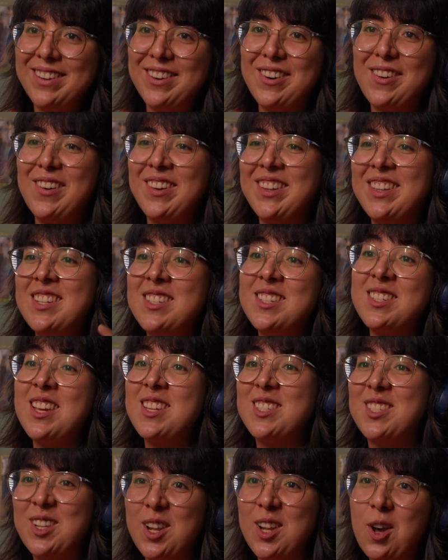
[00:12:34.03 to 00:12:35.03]
Oh, this is a
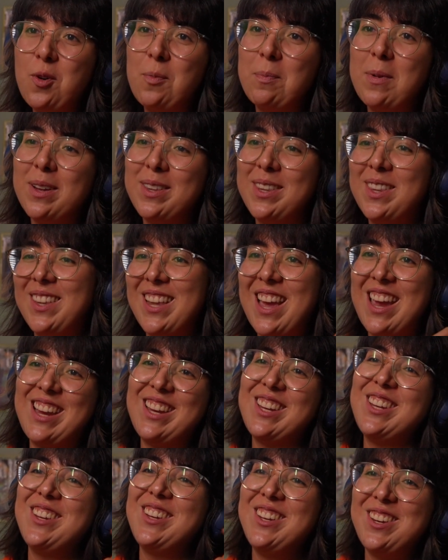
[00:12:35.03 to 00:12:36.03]
slow month. Like